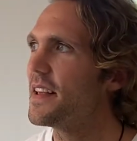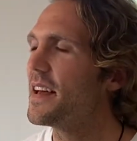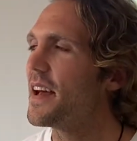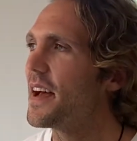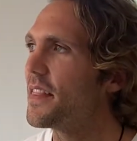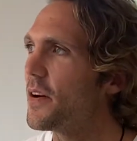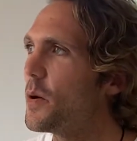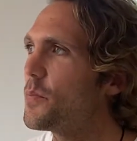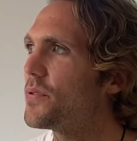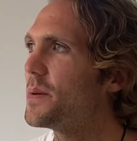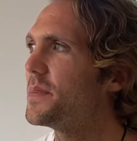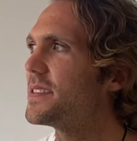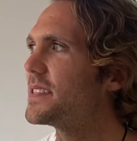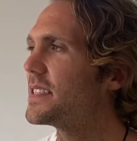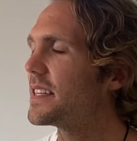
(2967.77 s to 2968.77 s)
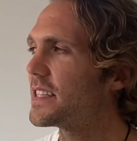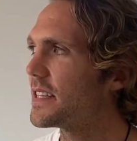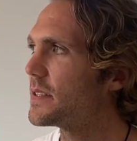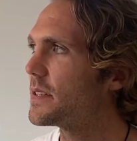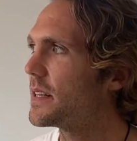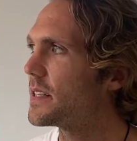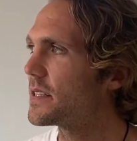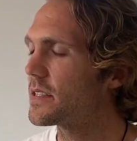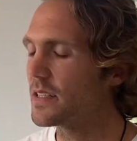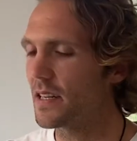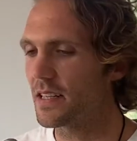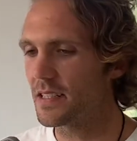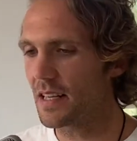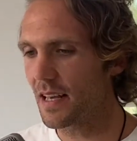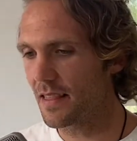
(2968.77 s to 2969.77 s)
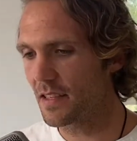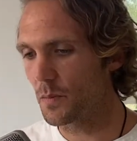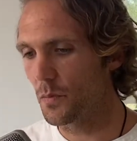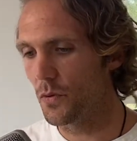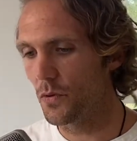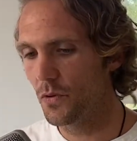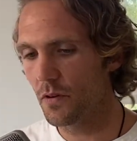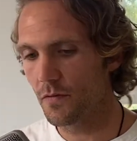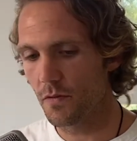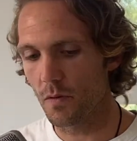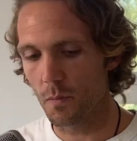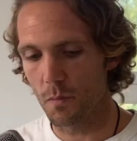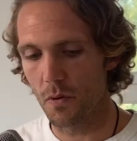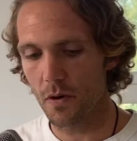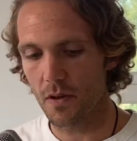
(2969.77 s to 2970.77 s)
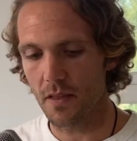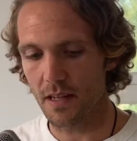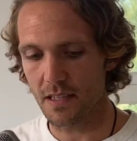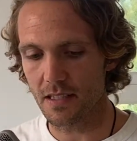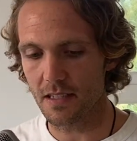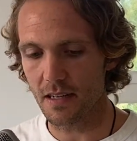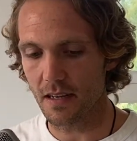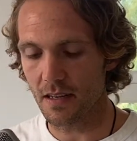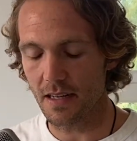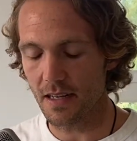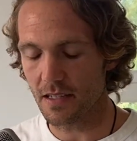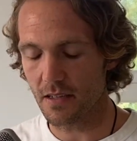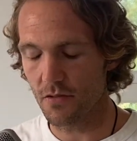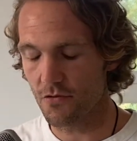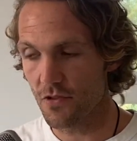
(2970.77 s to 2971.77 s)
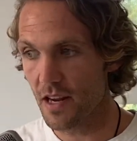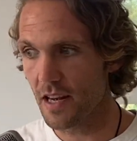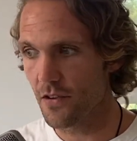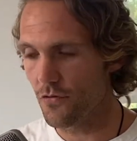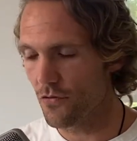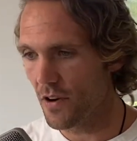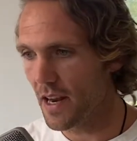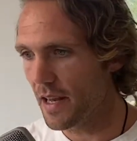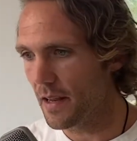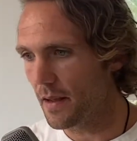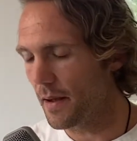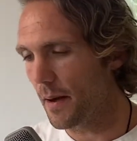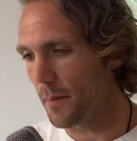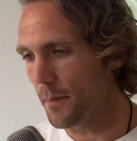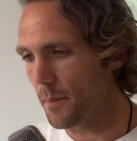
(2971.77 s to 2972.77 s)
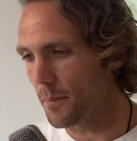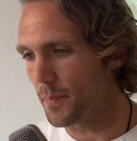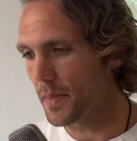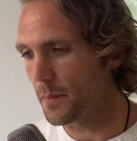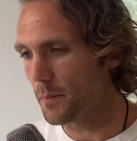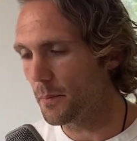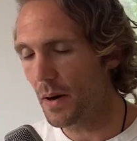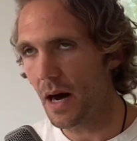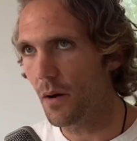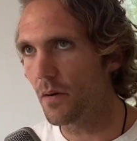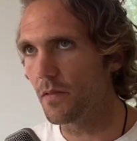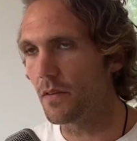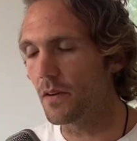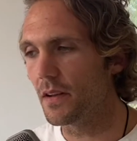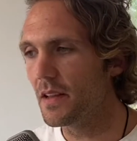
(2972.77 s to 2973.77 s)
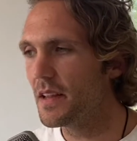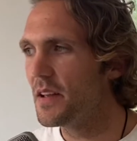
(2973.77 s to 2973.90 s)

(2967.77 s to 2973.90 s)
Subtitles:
And the whole premise is it's like this beautiful book that's it's really, really powerful.